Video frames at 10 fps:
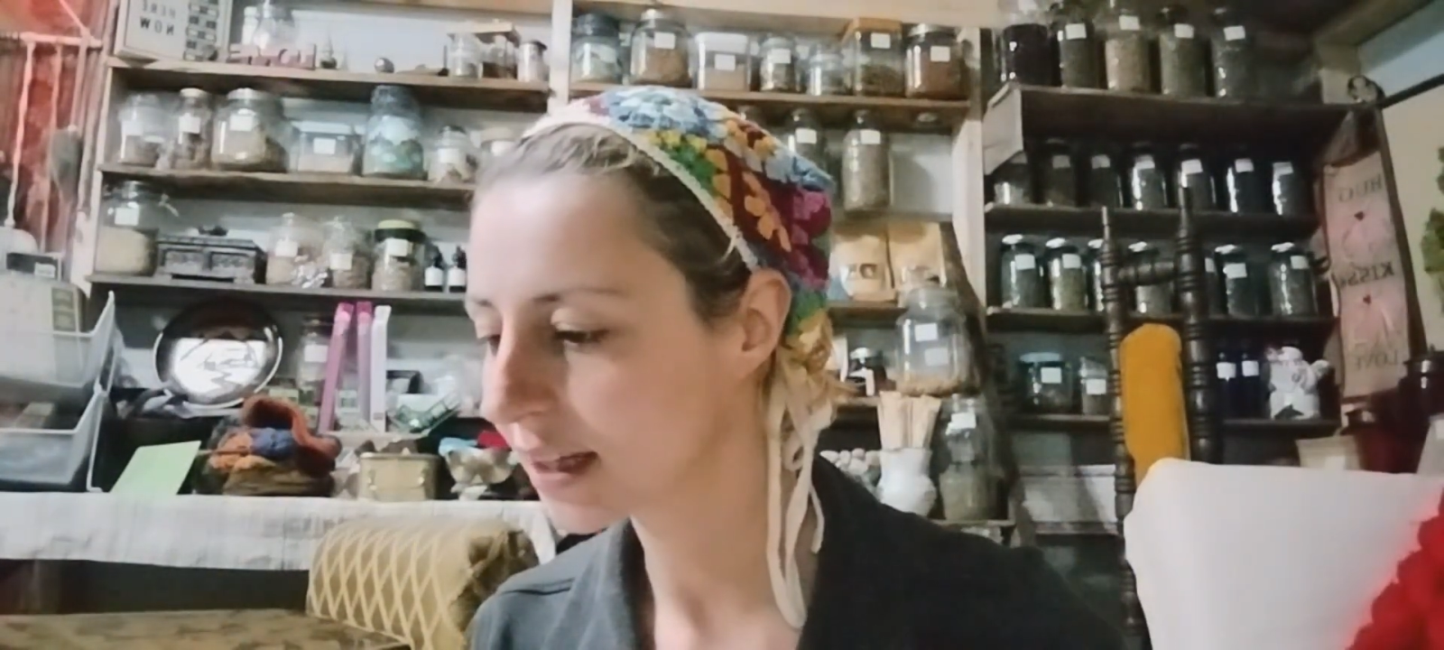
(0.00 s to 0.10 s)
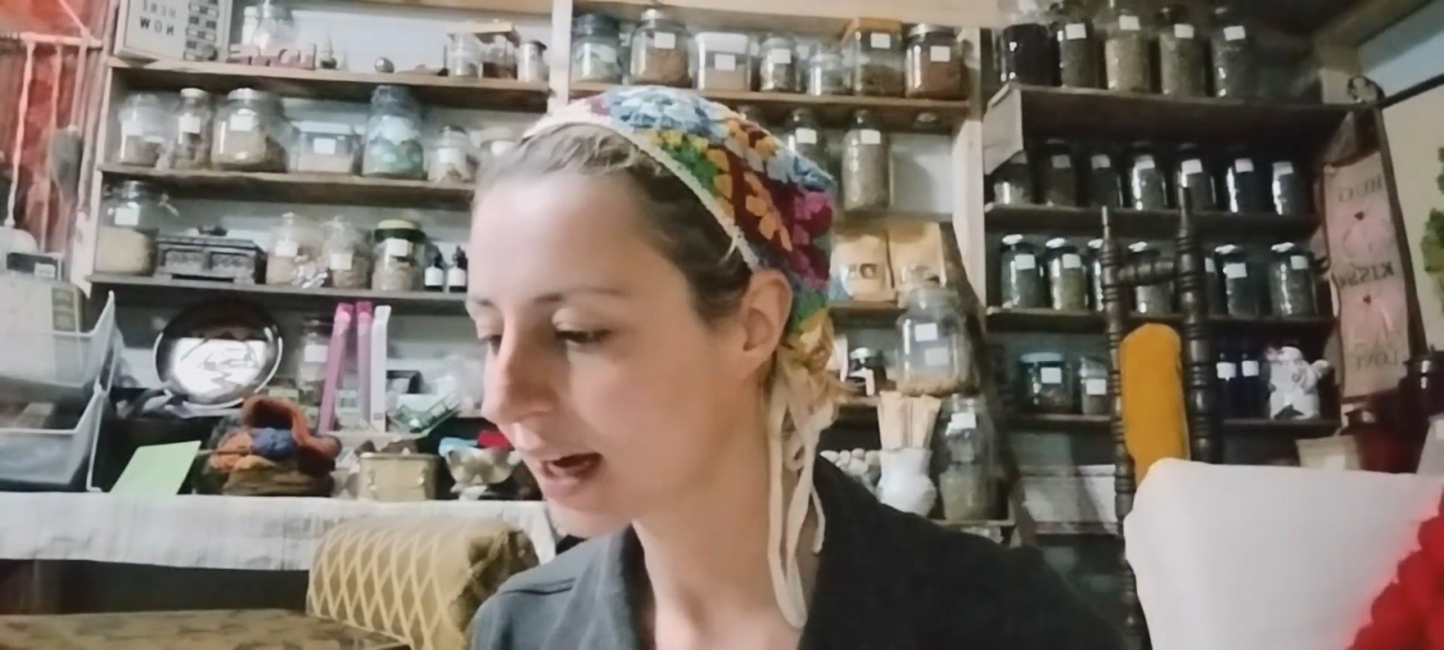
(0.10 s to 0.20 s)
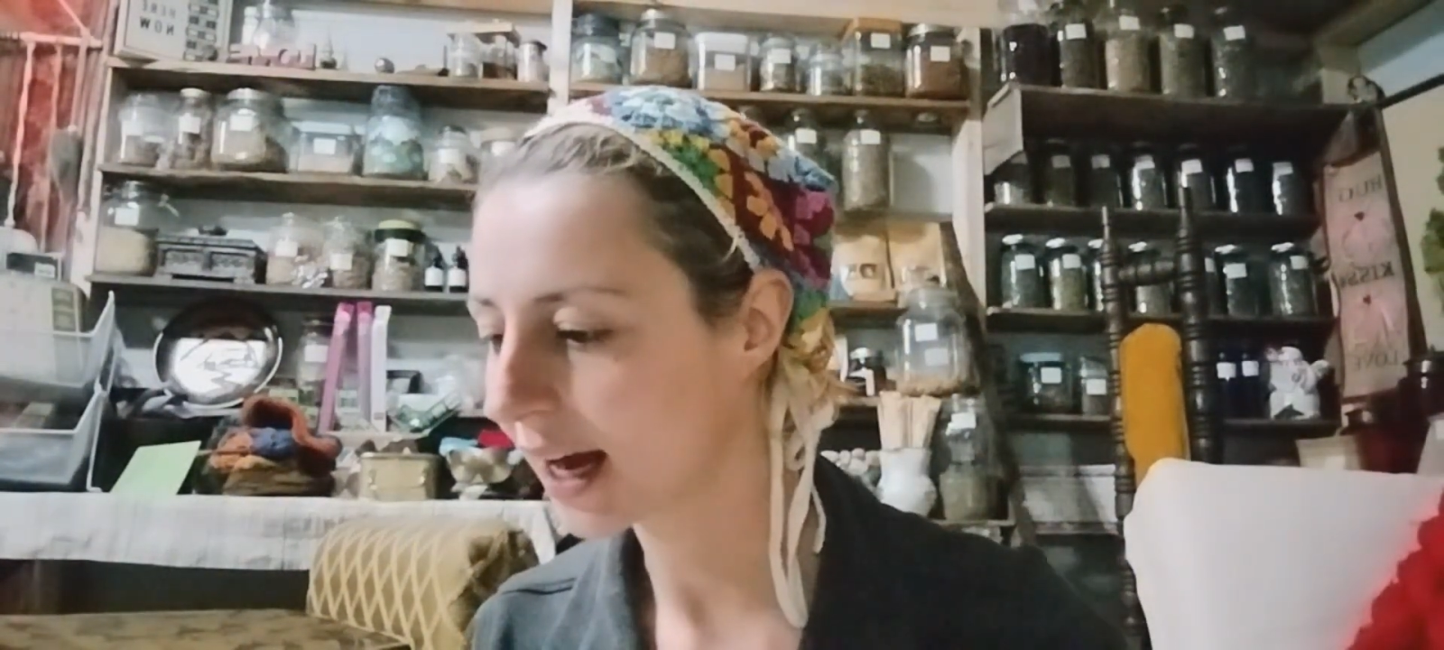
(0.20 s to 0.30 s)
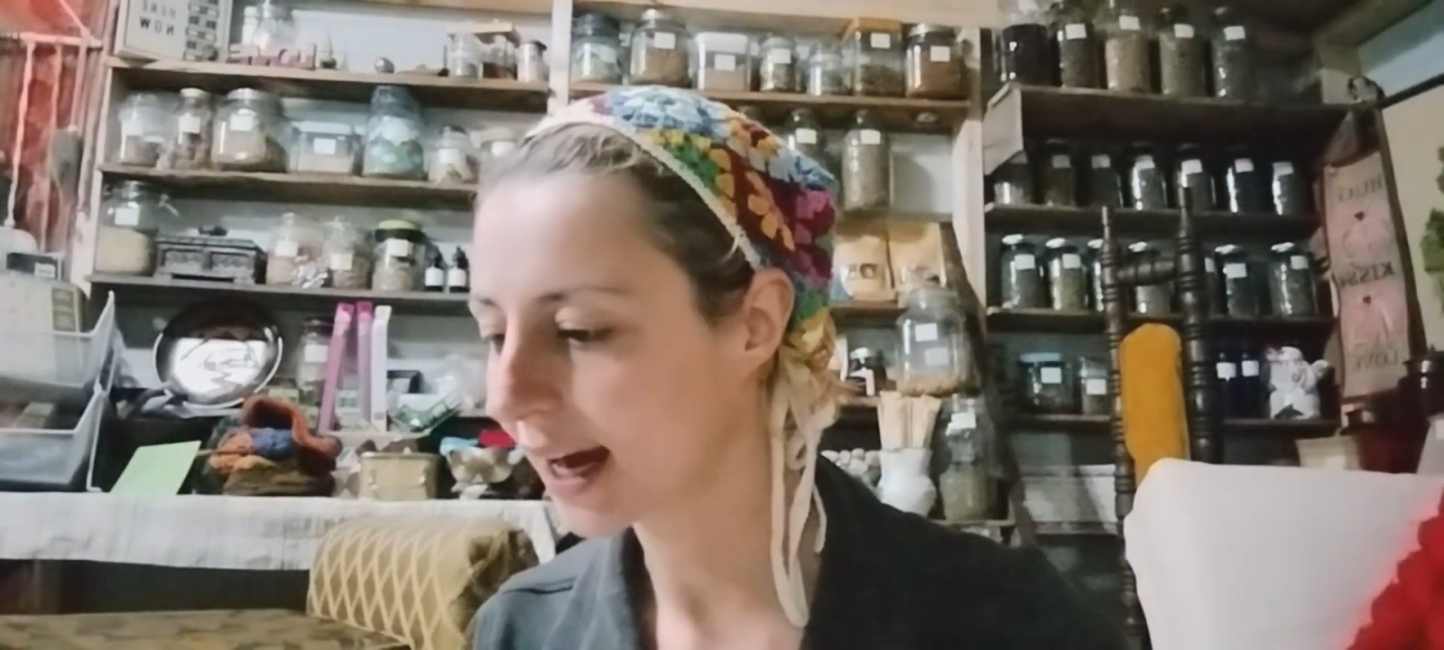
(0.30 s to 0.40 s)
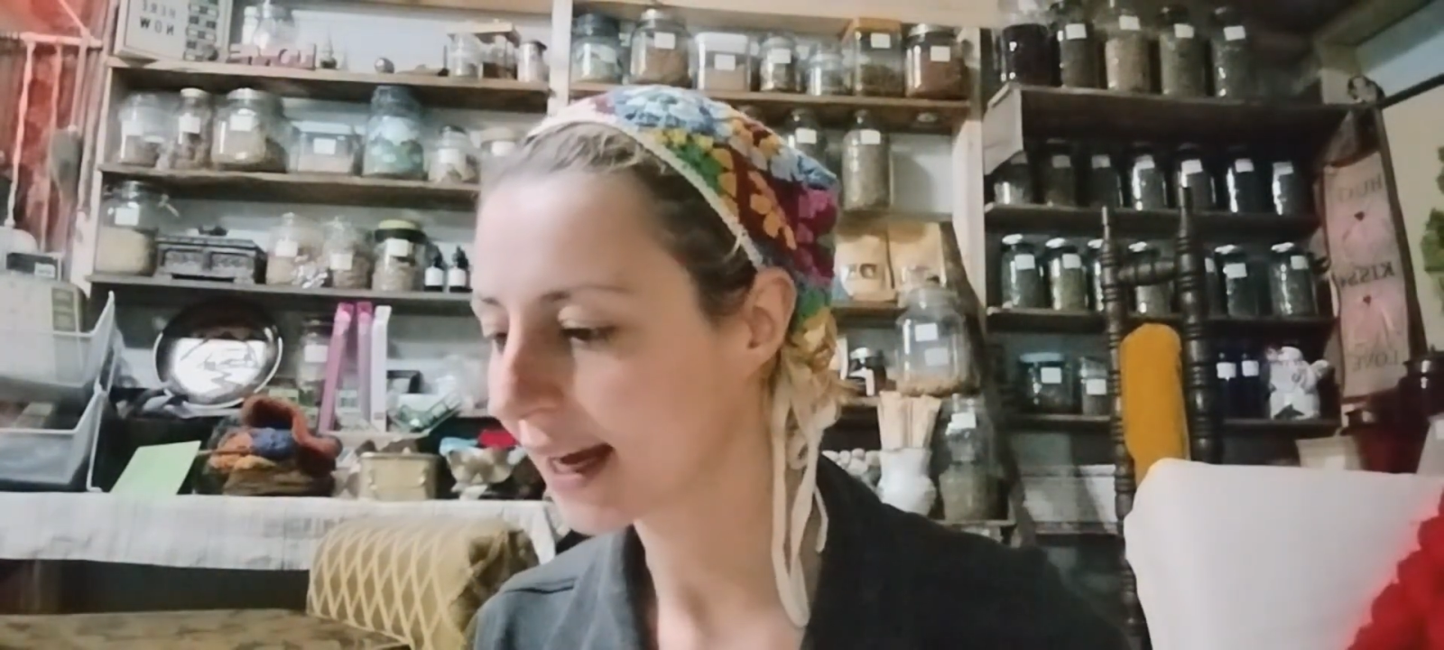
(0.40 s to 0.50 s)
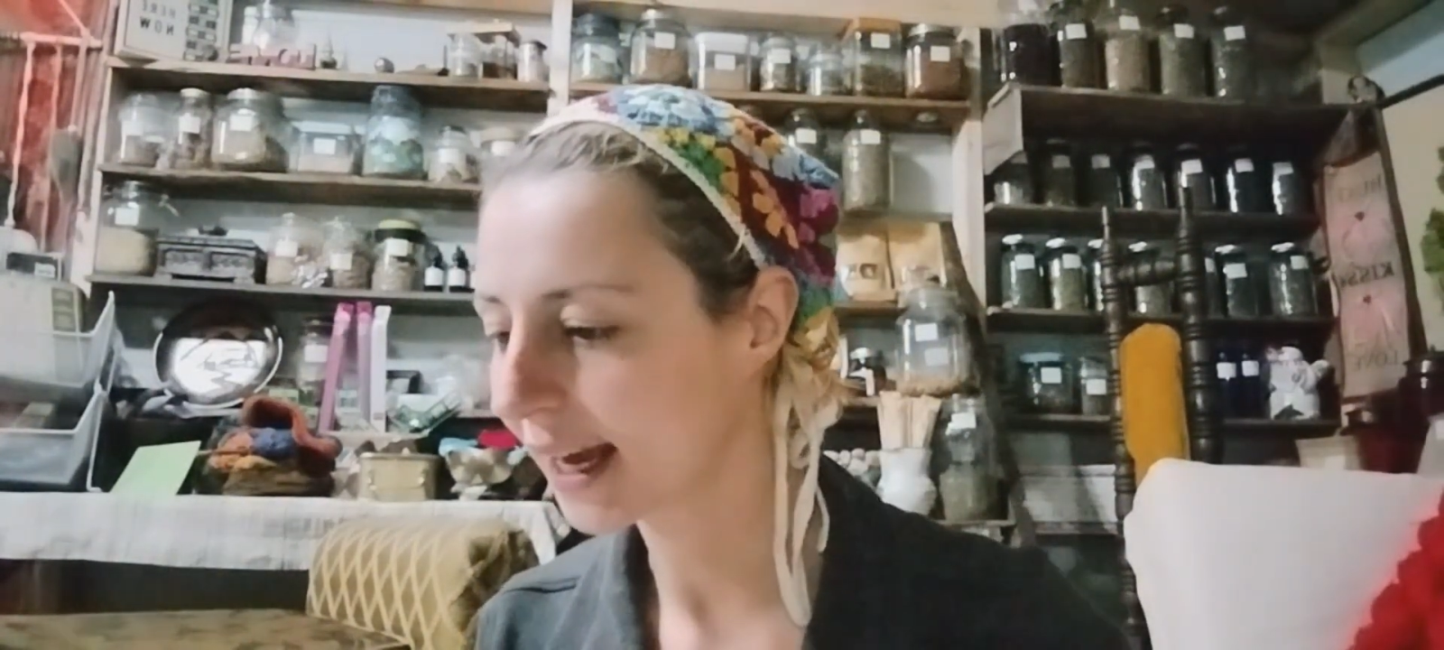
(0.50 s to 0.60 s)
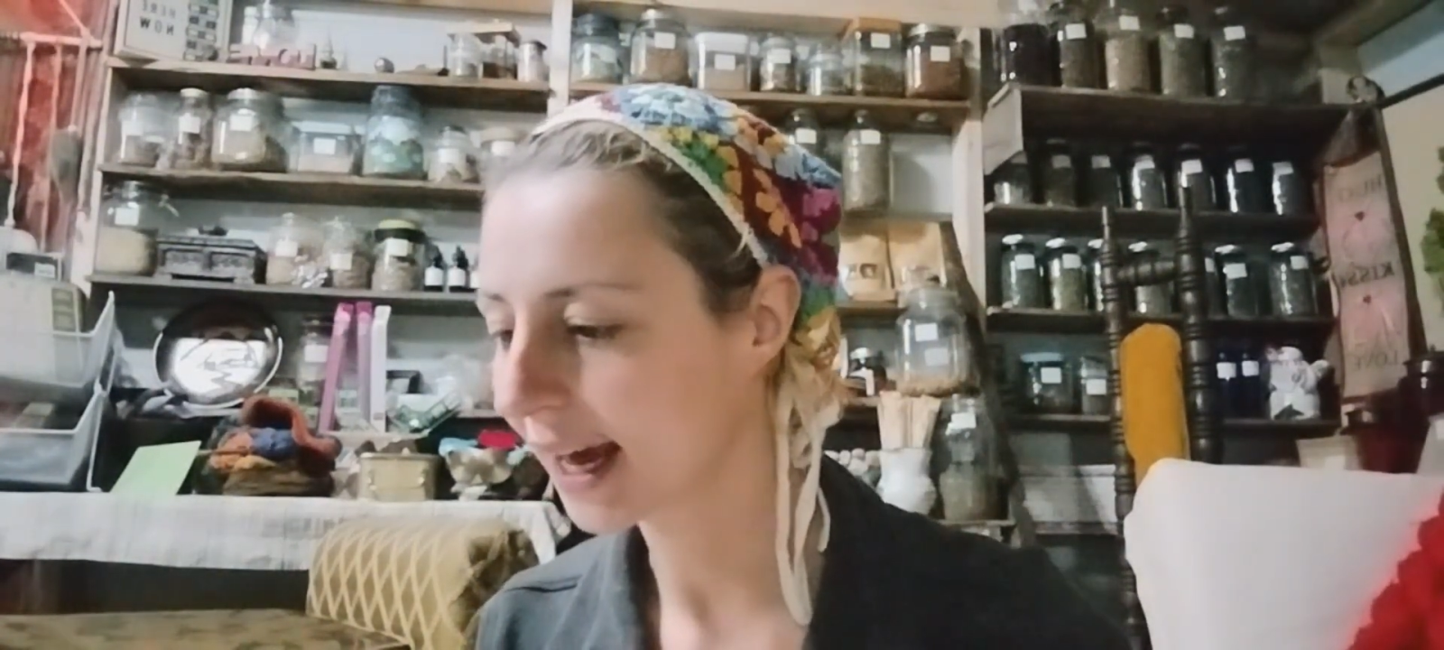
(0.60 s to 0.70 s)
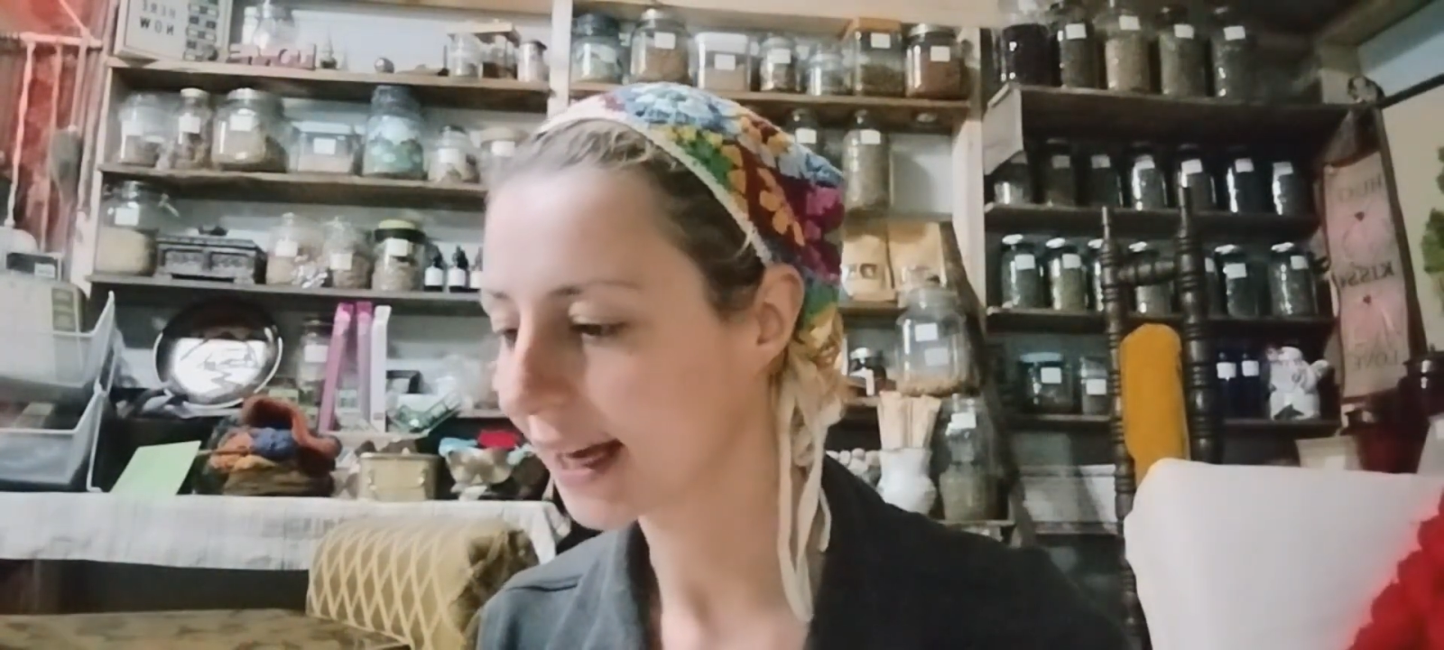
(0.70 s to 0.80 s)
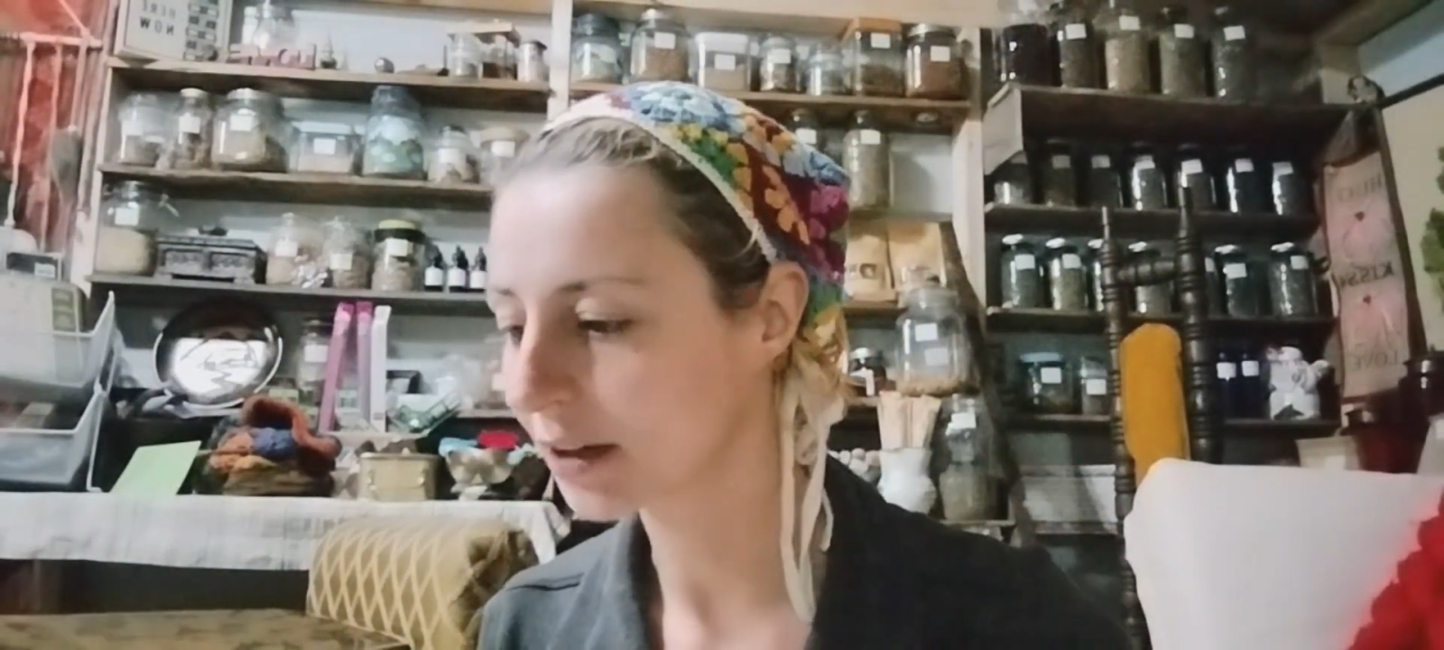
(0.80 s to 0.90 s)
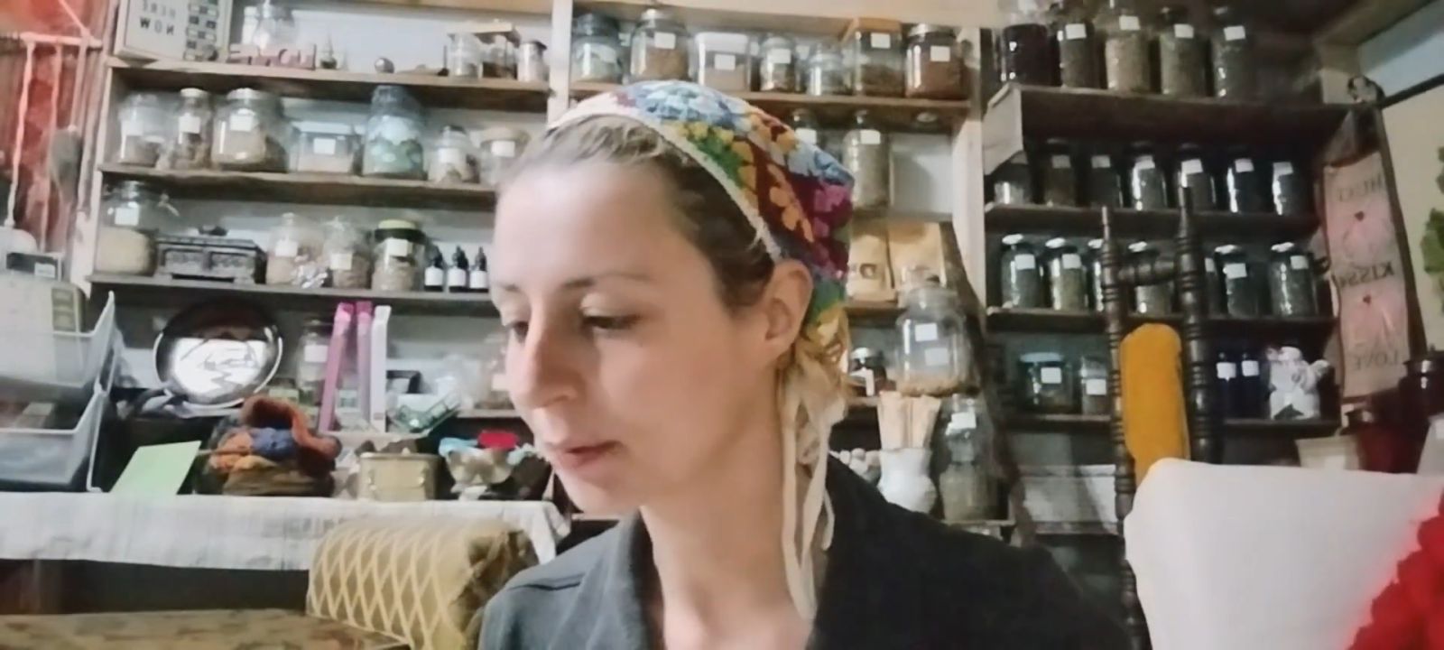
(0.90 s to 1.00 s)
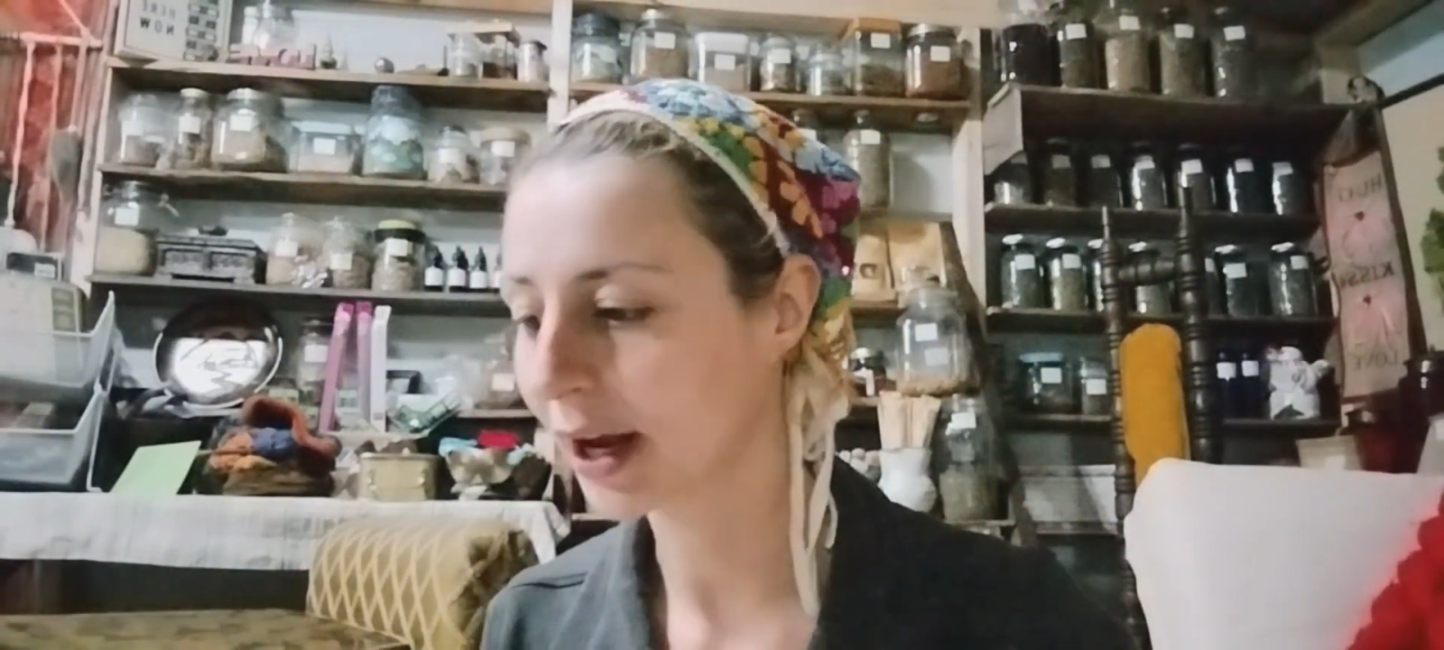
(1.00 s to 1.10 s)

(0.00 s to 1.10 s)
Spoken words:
I added my